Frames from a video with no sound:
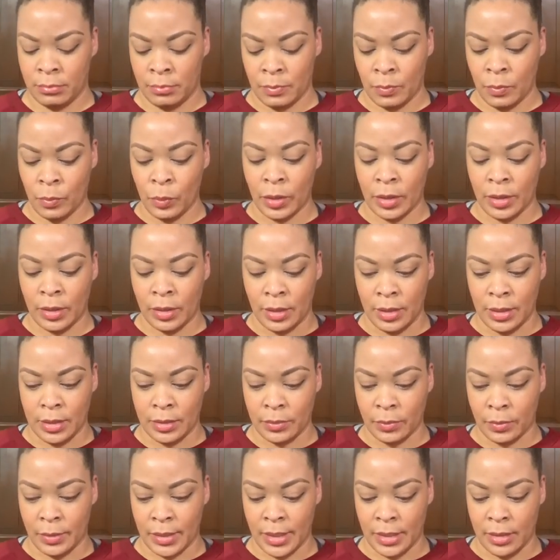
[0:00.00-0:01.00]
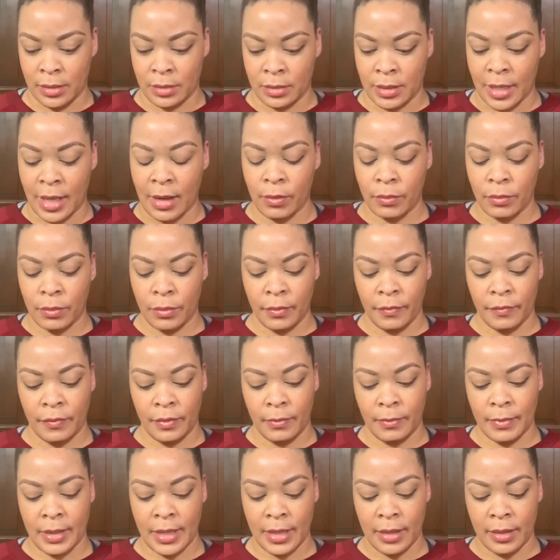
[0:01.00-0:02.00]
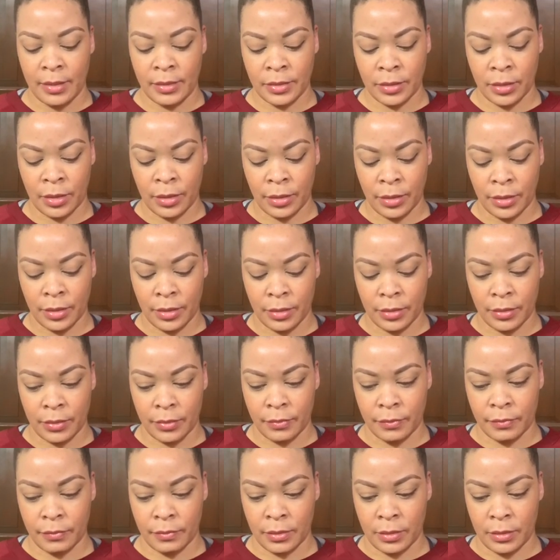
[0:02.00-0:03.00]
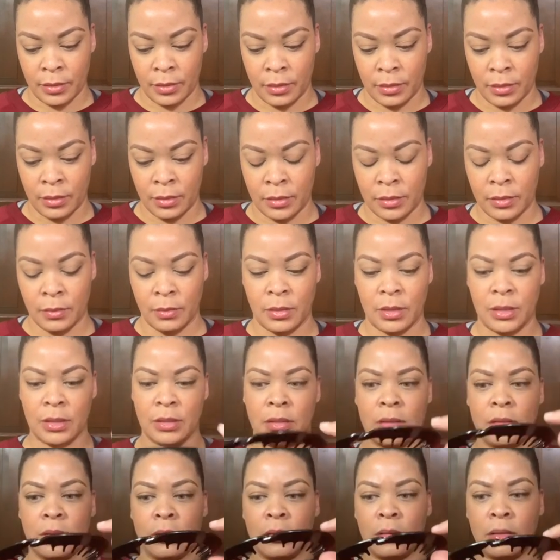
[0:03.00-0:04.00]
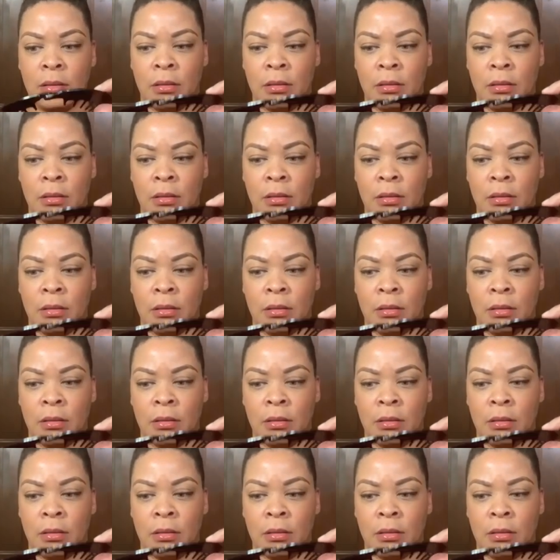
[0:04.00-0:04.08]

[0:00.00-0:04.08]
one of these ways. I don't know if it's curved. So this